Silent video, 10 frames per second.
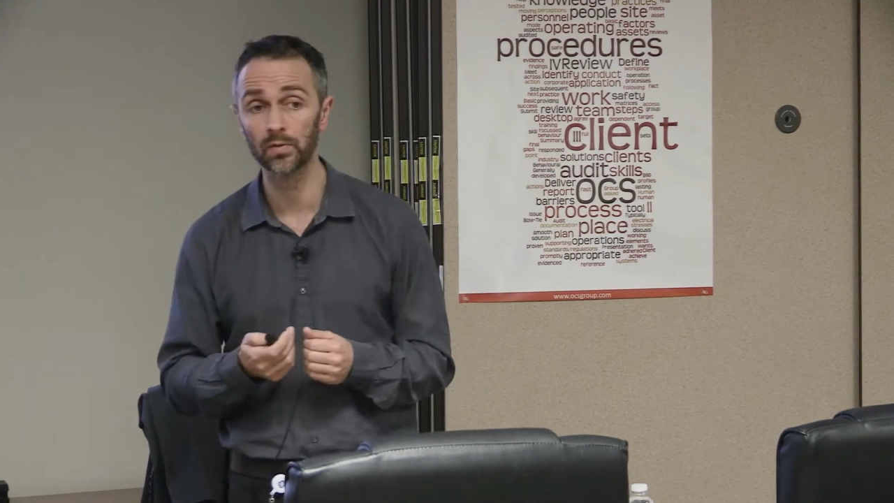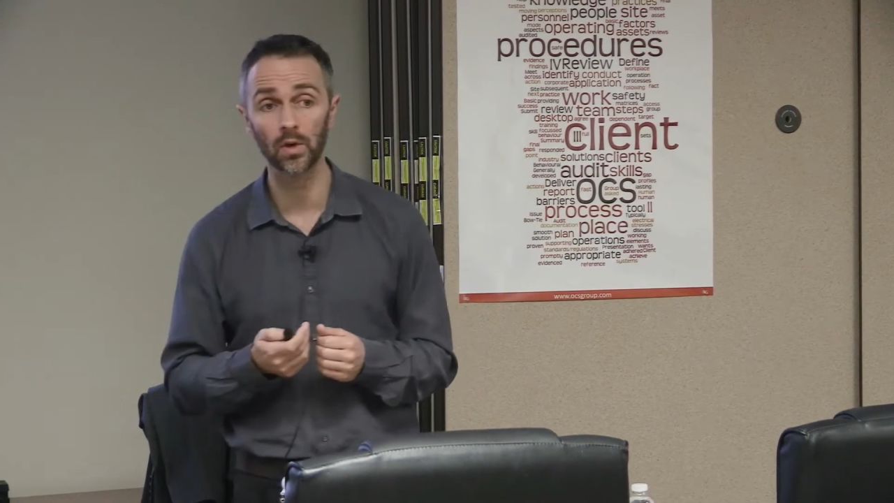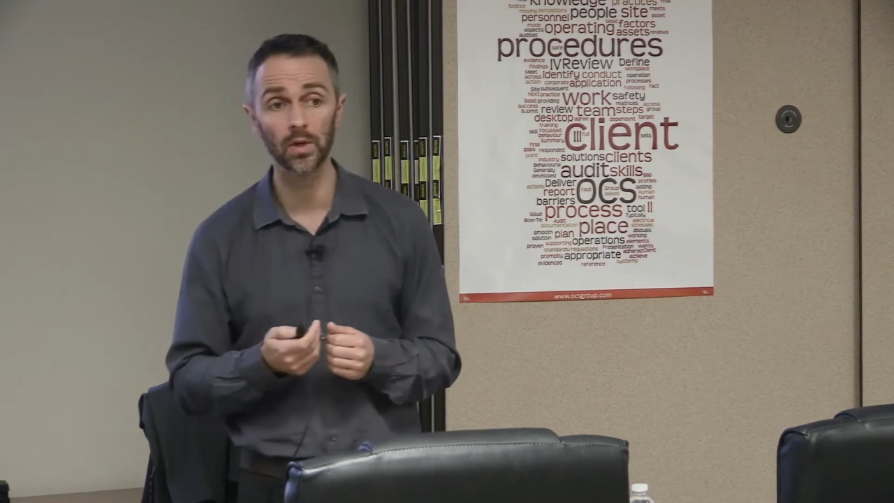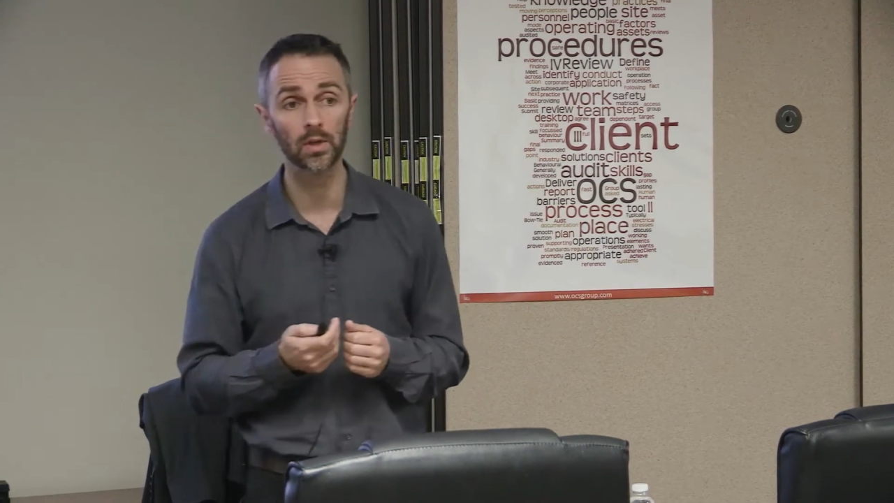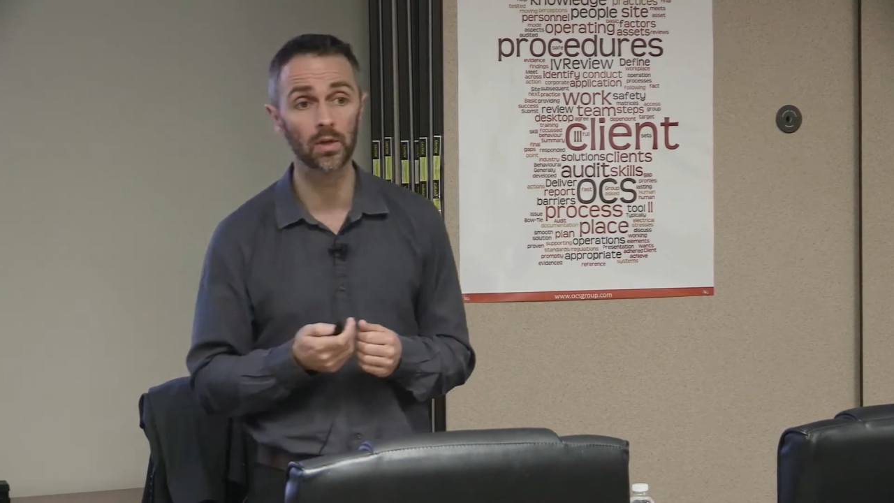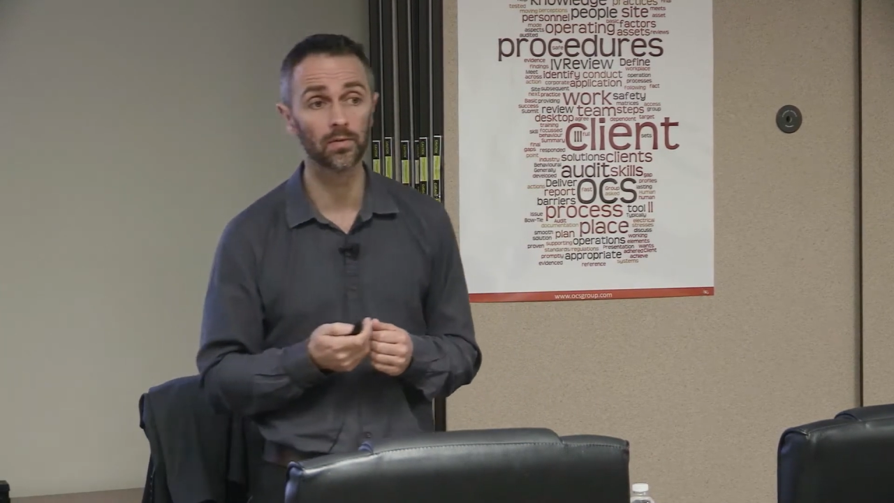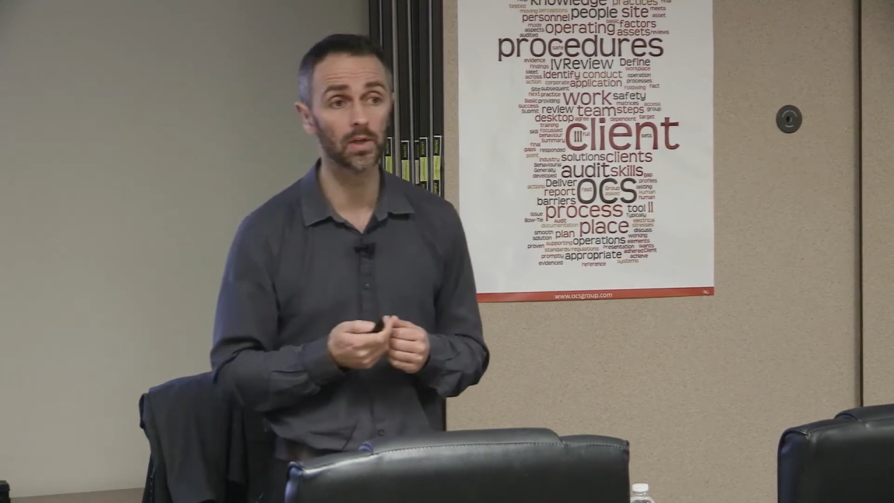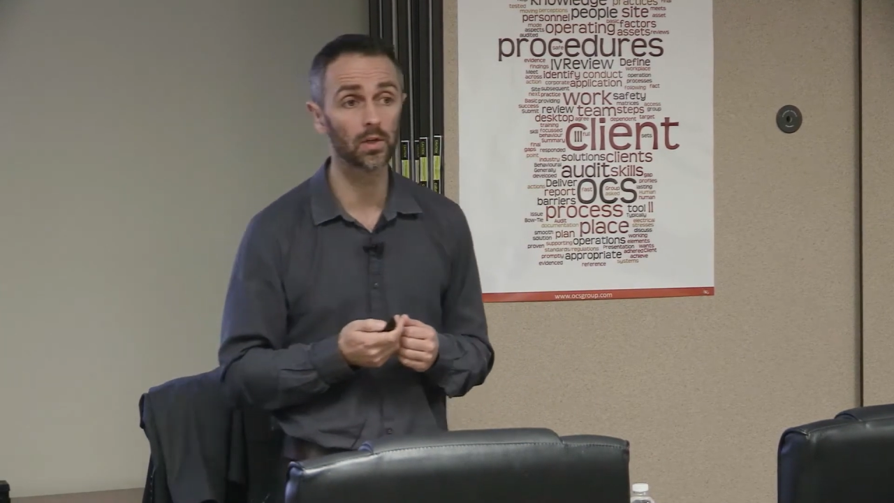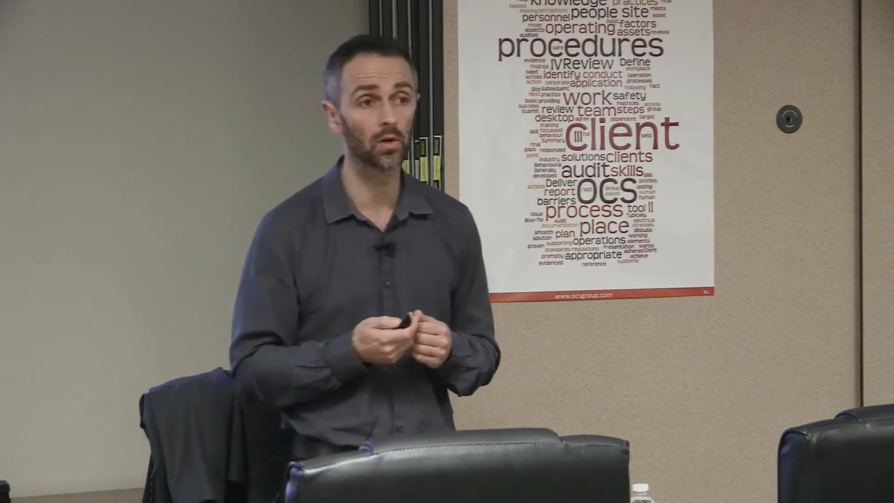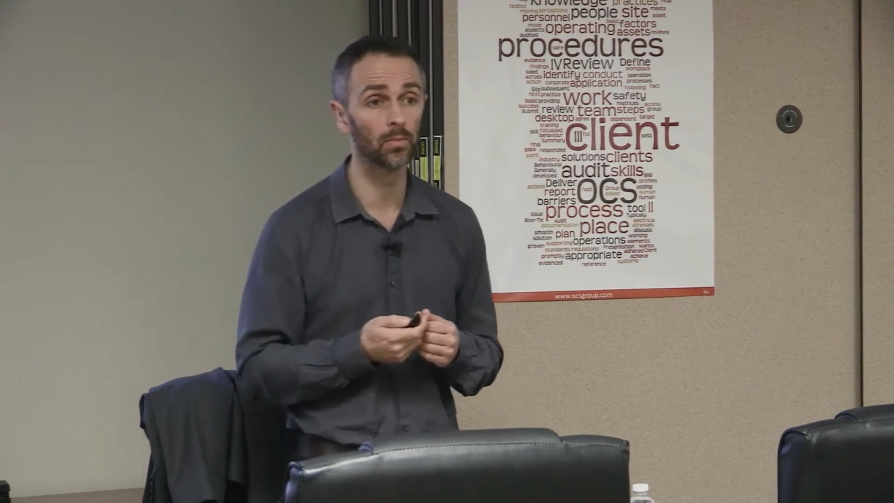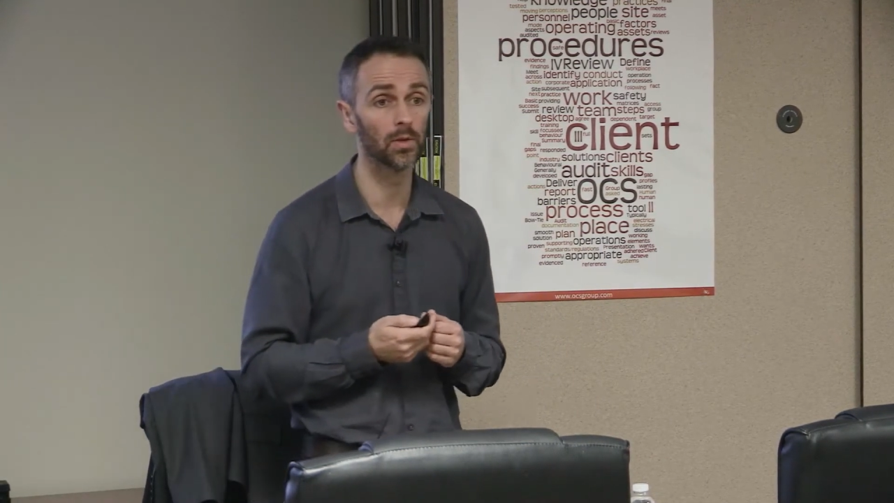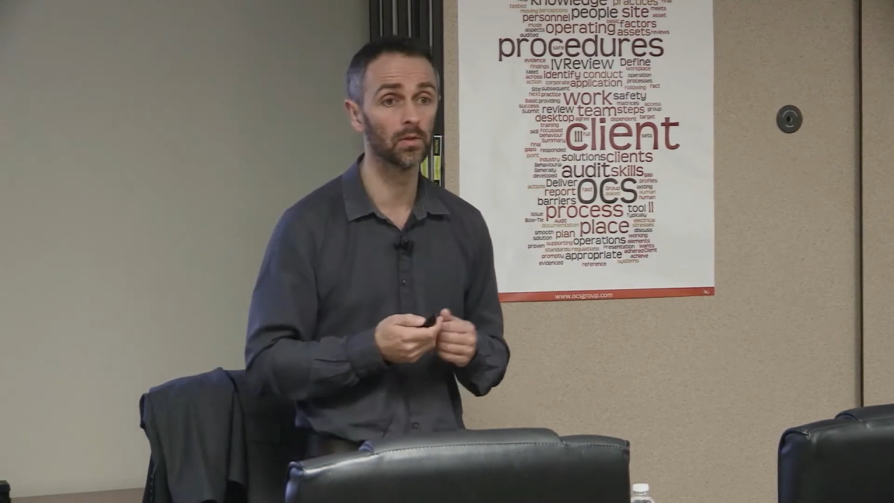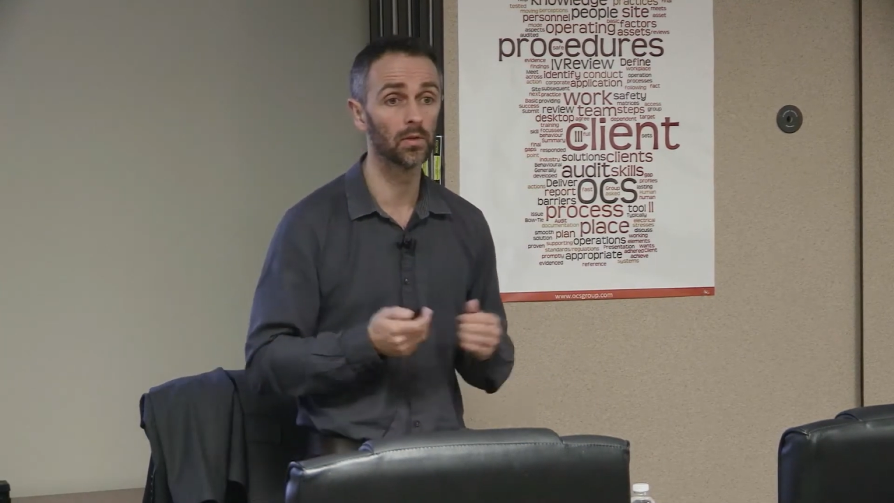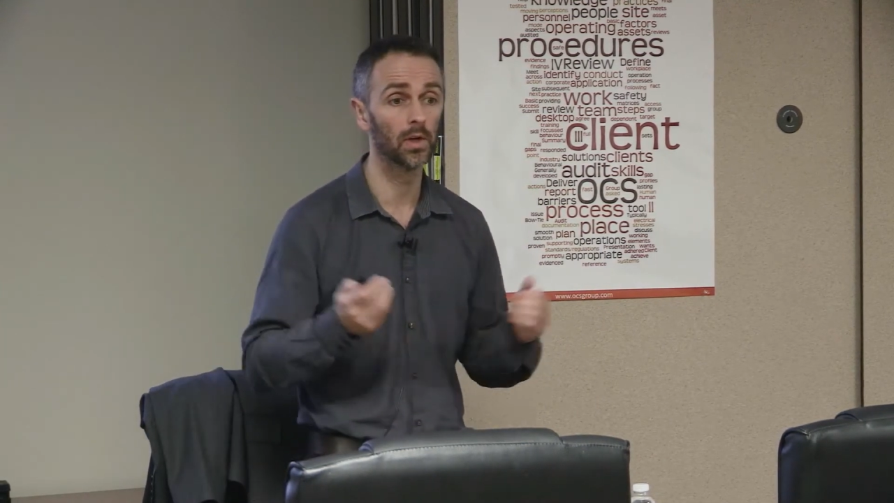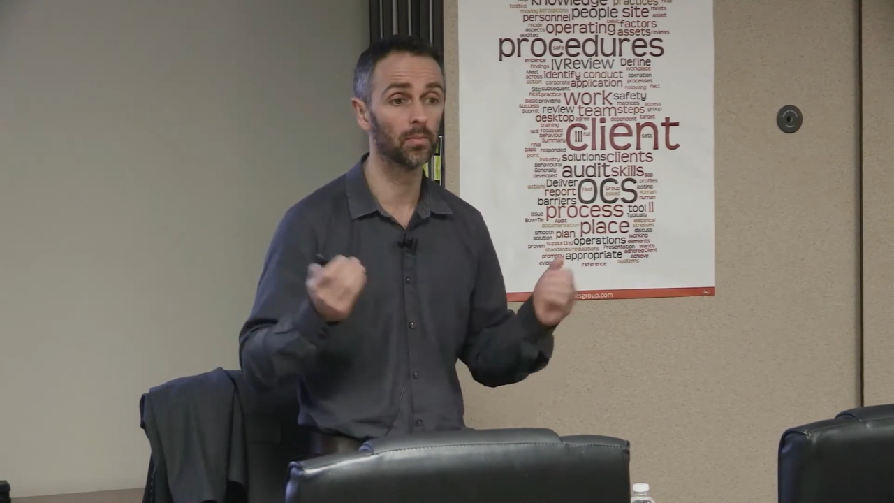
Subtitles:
running a very common